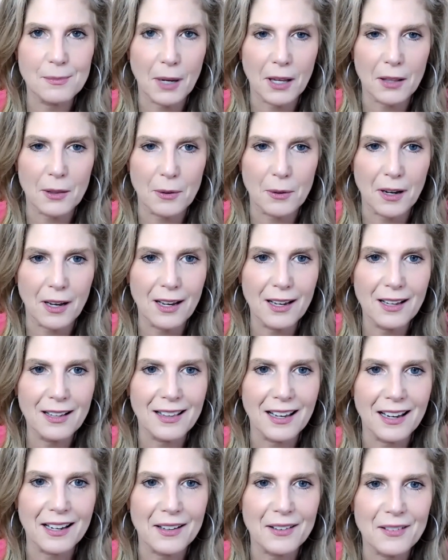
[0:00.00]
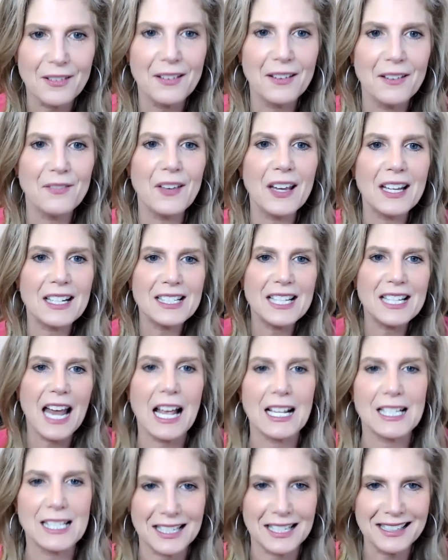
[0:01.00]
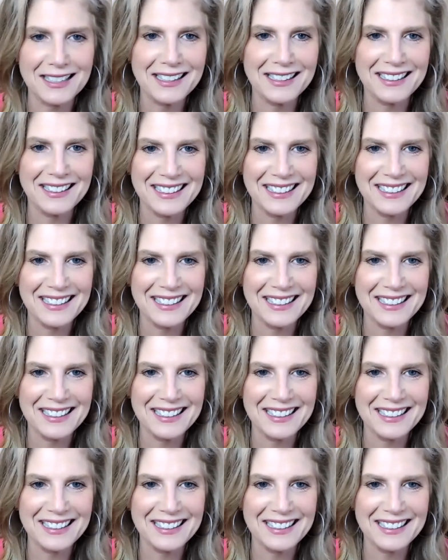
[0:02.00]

by the way, like fantastic.